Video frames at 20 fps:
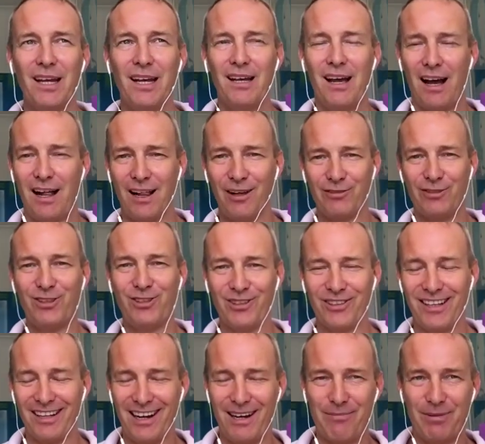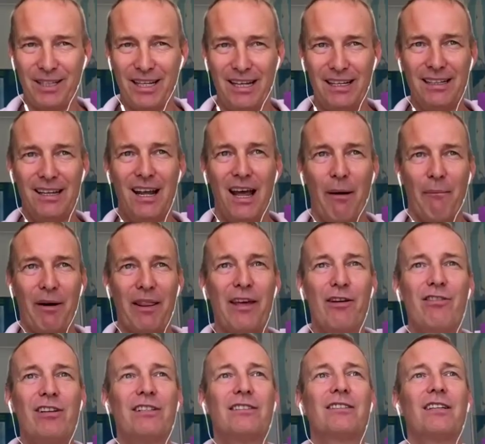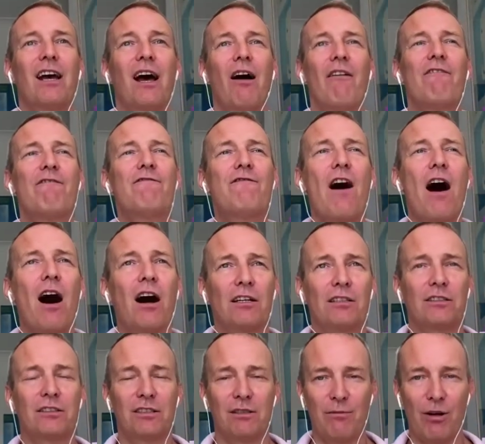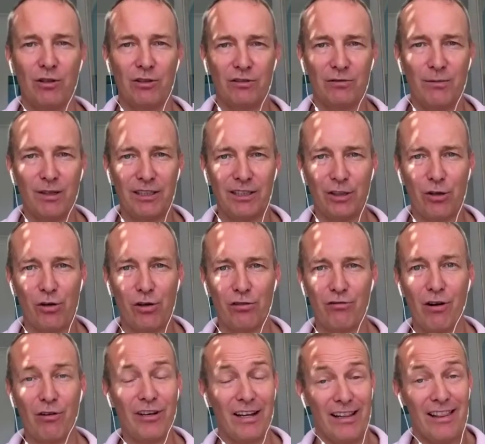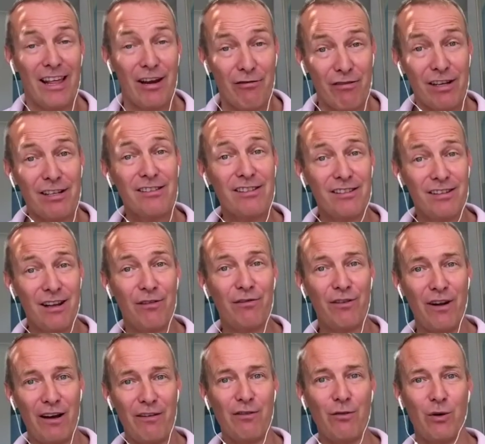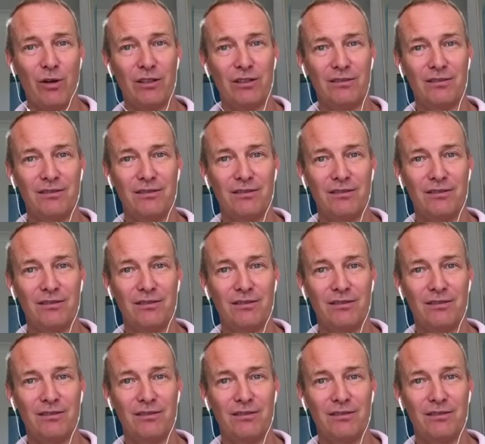I'll have to look that up again. But there is a vast amount of money going around, and there is enough for everyone.